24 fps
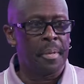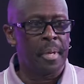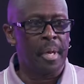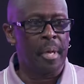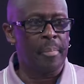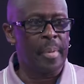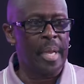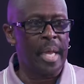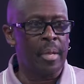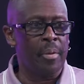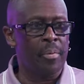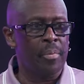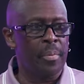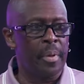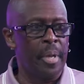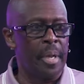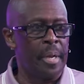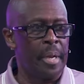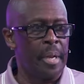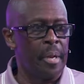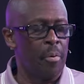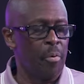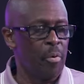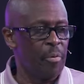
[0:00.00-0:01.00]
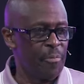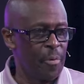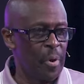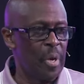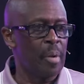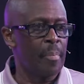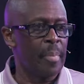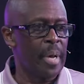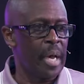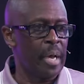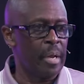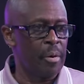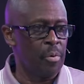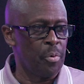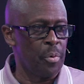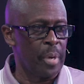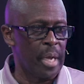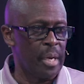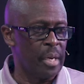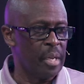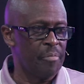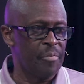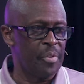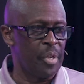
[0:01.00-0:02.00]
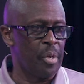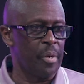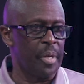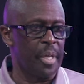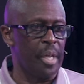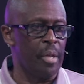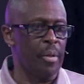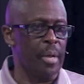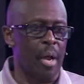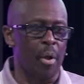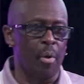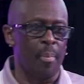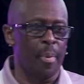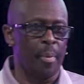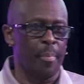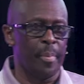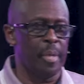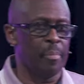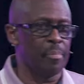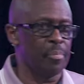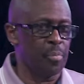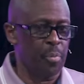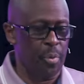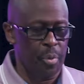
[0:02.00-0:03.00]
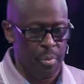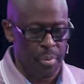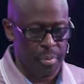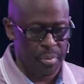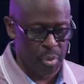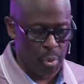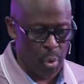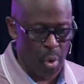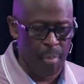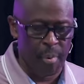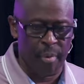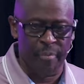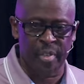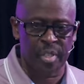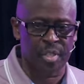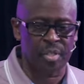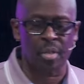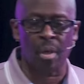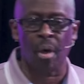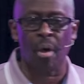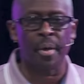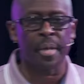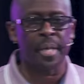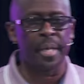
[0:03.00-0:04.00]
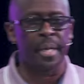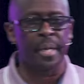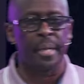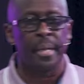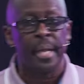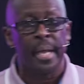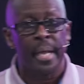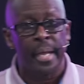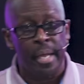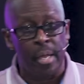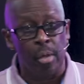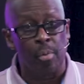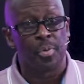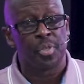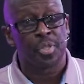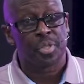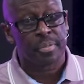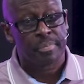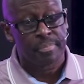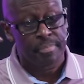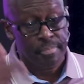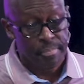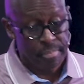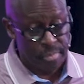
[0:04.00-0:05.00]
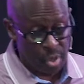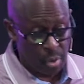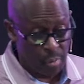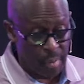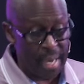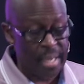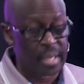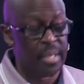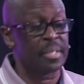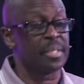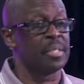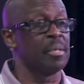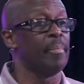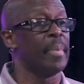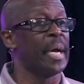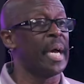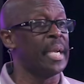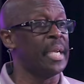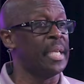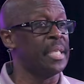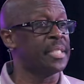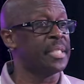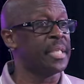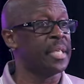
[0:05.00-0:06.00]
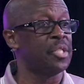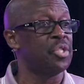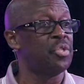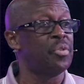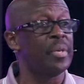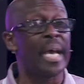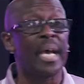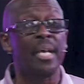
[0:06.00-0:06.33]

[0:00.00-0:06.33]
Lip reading: I'm like, and a friend of mine who I love dearly, I remember a group of us talking, and he was correcting somebody and he says, you